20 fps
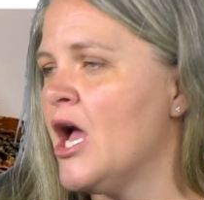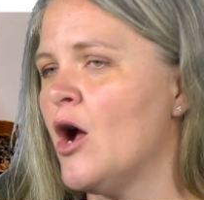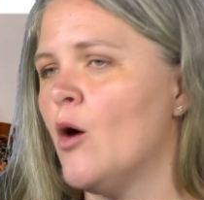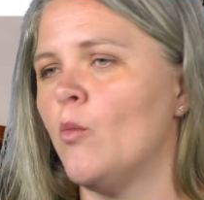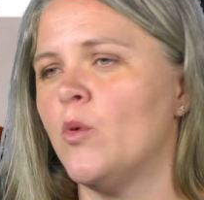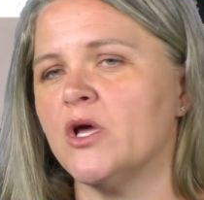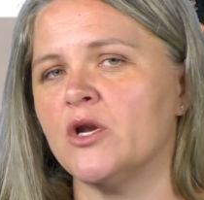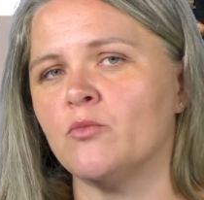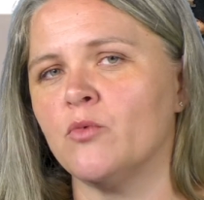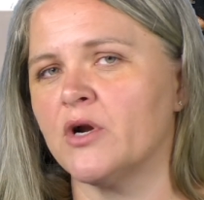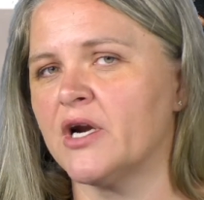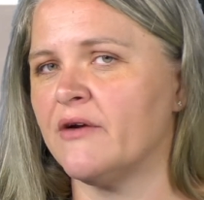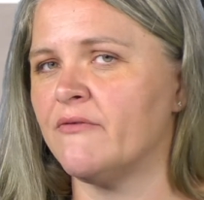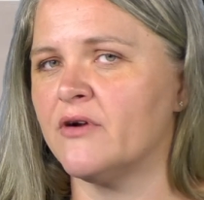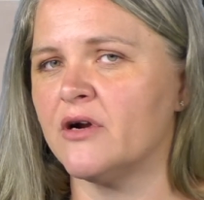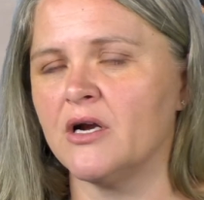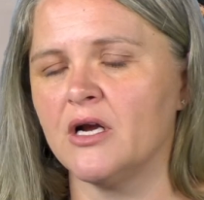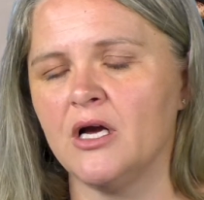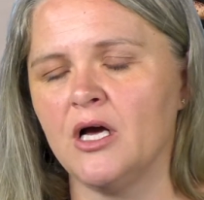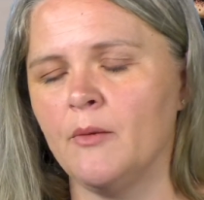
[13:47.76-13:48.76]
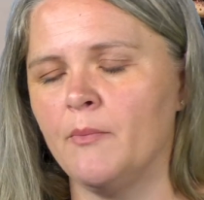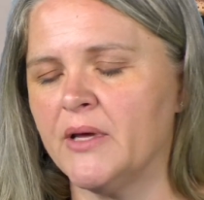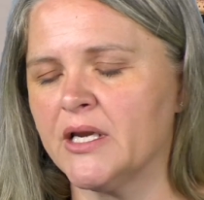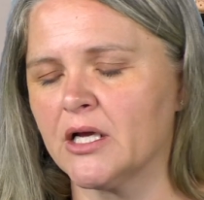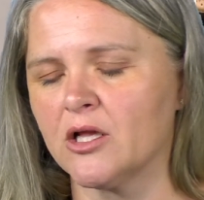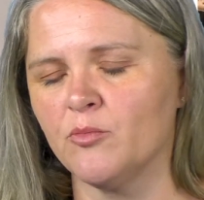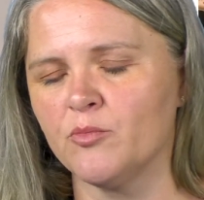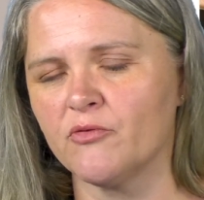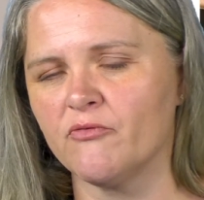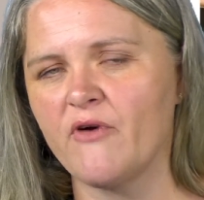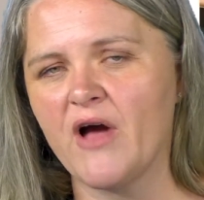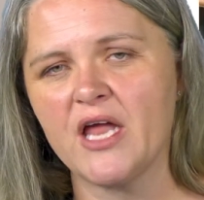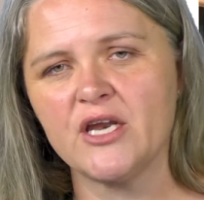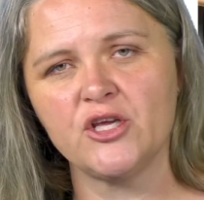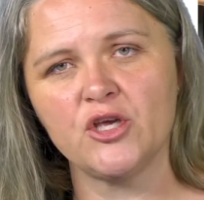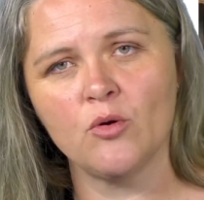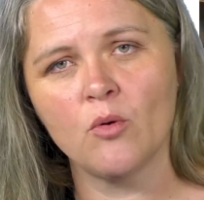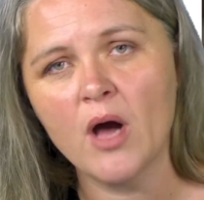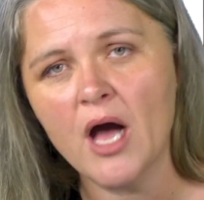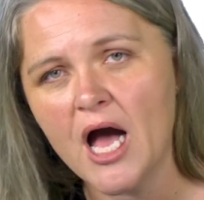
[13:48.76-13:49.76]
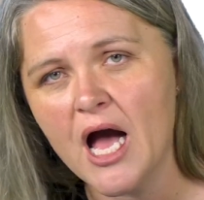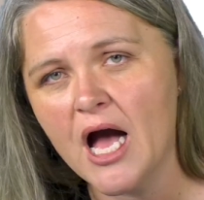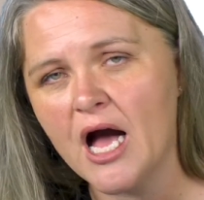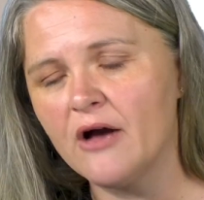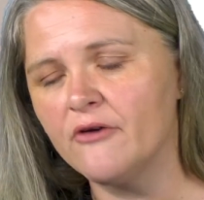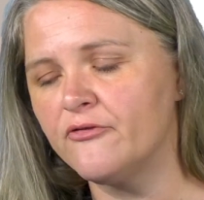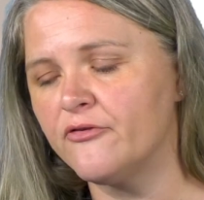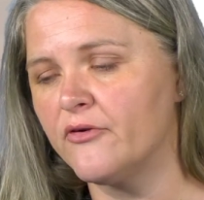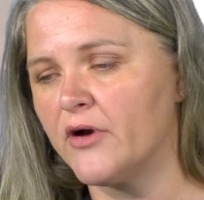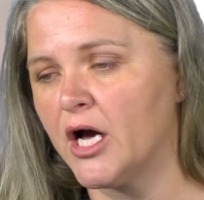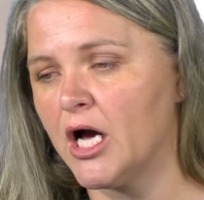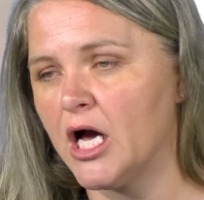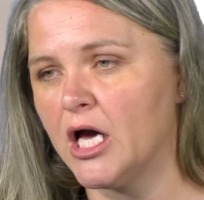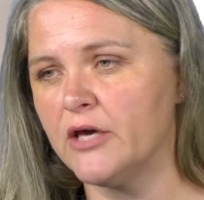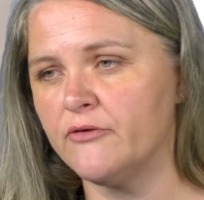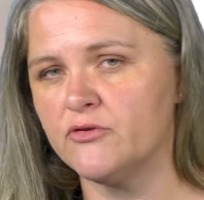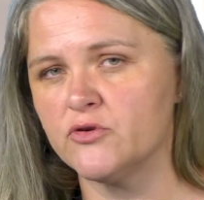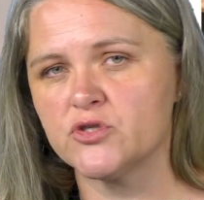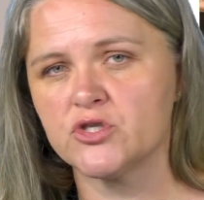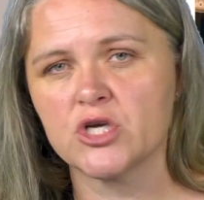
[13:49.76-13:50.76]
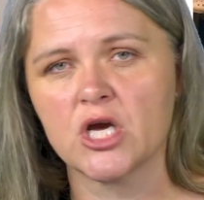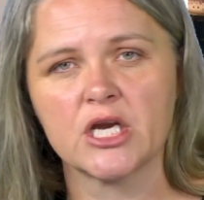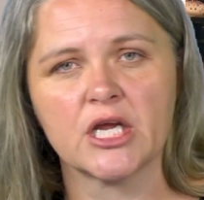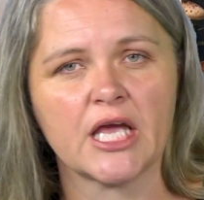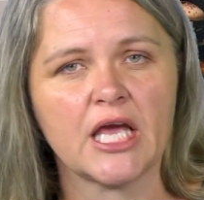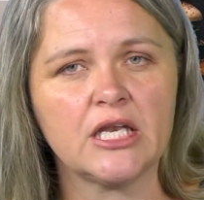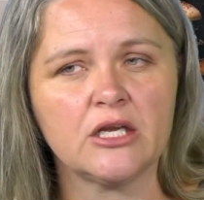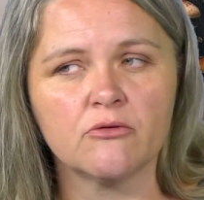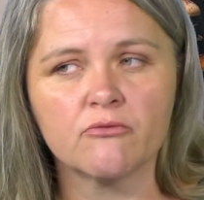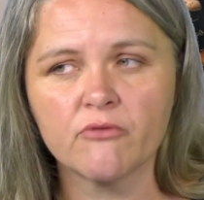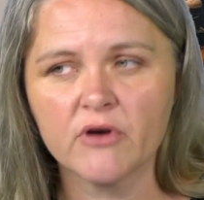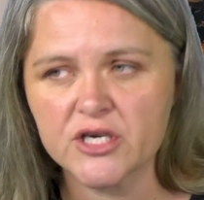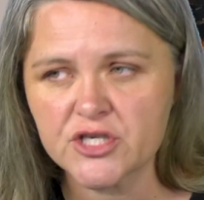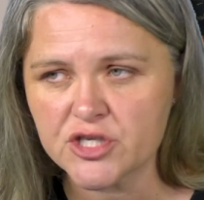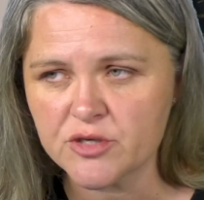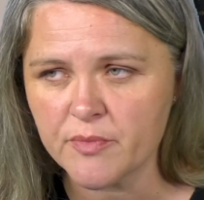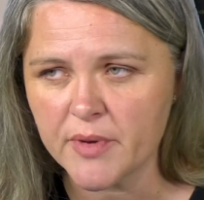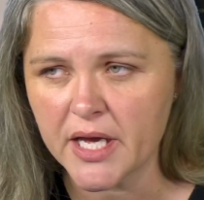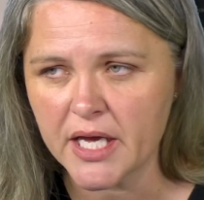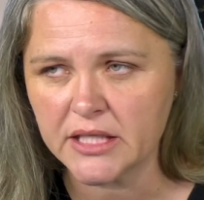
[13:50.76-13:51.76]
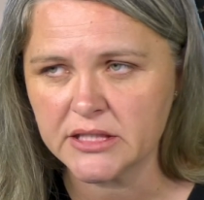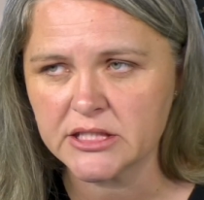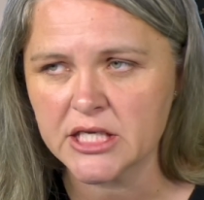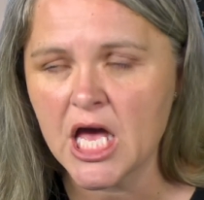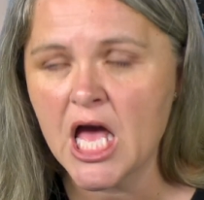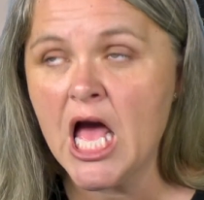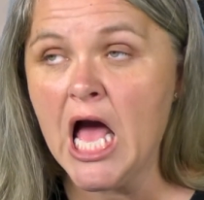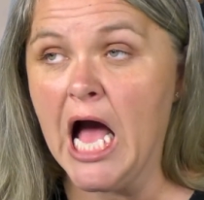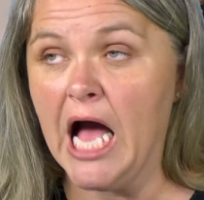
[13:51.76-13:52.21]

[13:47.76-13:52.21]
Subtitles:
with whatever medical provider you have, if you're starting any regimen.